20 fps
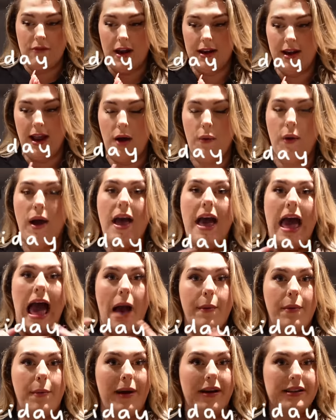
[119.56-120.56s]
right now.
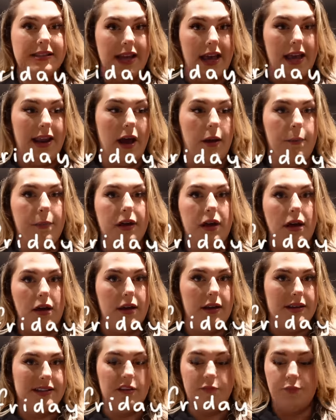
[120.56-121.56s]
I'm about to head out
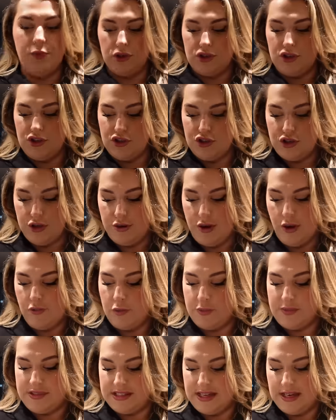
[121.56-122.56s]
because I've booked a studio
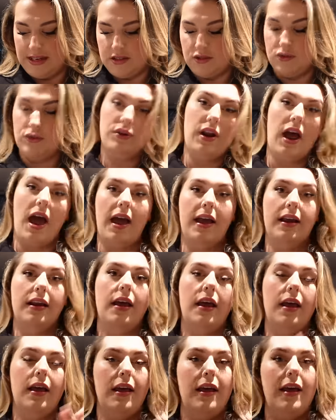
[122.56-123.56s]
from 6 till
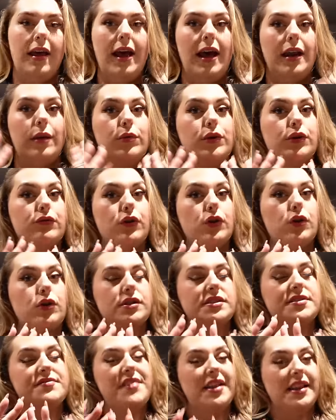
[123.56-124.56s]
9. And I'm going to
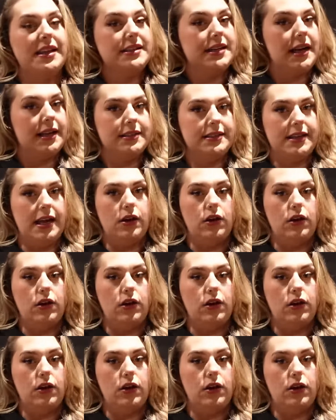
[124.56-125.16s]
record some Valentine's Day